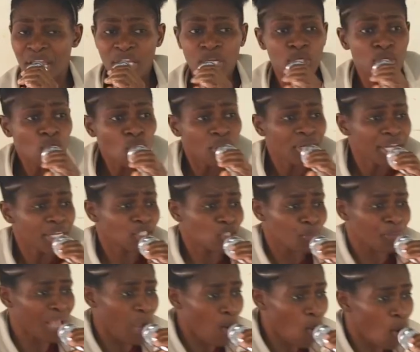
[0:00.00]
You don't need to
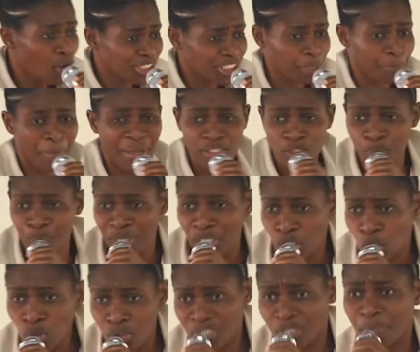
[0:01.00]
be a worshiper to be
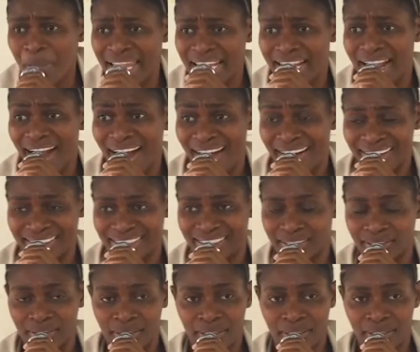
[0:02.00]
used by God.